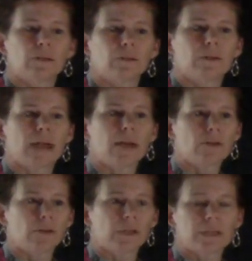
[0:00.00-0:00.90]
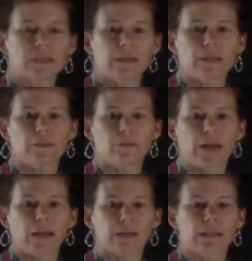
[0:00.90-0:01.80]
Now you can see the
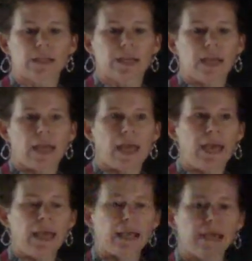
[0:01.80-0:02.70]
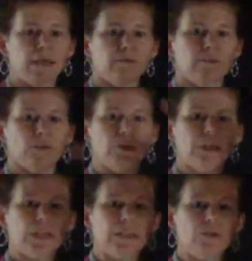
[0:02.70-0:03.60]
effect. A
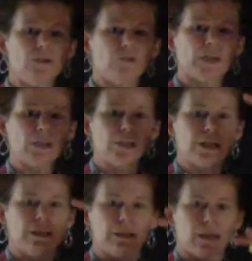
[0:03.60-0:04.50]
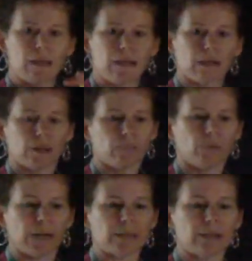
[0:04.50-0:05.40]
vertically stretched it and then
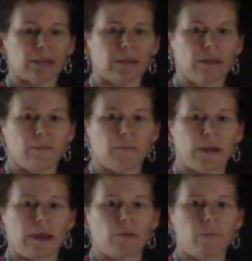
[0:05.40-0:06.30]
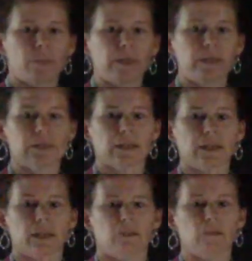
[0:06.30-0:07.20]
compressed it, but now B is going
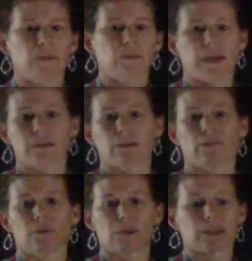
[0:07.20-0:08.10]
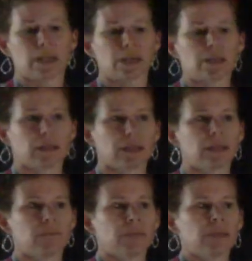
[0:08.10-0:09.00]
to have the effect of
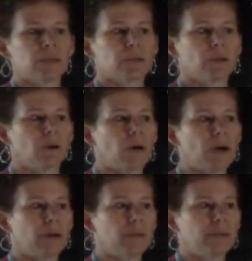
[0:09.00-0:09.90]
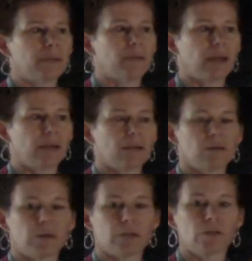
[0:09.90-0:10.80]
horizontally. So our B value
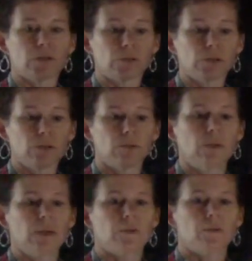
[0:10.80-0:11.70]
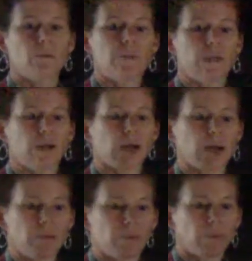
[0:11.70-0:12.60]
is 2, so we are
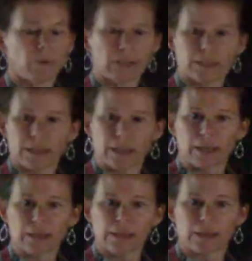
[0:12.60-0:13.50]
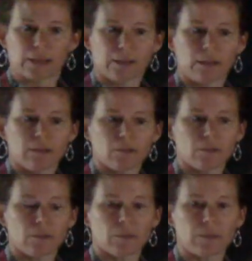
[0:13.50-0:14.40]
compressing it. So
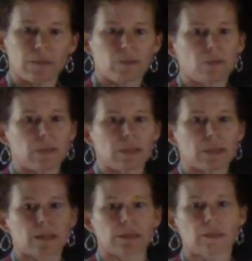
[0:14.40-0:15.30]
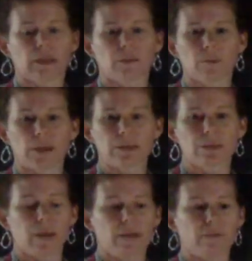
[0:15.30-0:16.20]
this one is horizontally
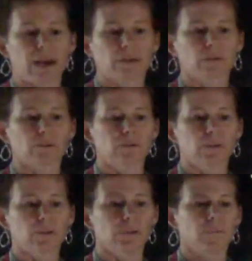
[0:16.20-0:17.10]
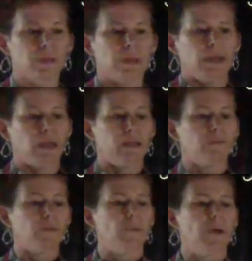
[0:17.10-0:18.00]
compressed by a factor of 2. And
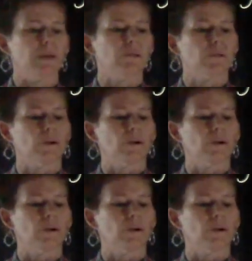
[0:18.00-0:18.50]
if you want, you can